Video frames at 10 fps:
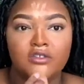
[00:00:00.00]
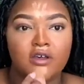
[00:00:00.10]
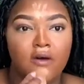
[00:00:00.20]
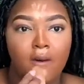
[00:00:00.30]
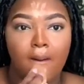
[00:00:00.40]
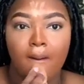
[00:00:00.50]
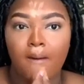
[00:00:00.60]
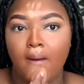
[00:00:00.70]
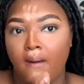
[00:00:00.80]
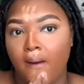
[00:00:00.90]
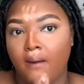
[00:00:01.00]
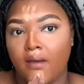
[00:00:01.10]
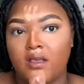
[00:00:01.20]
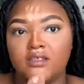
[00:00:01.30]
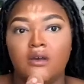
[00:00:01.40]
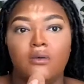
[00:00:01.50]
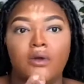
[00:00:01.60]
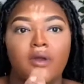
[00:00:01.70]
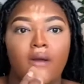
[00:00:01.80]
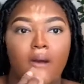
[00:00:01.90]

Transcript: tone, it's gonna work.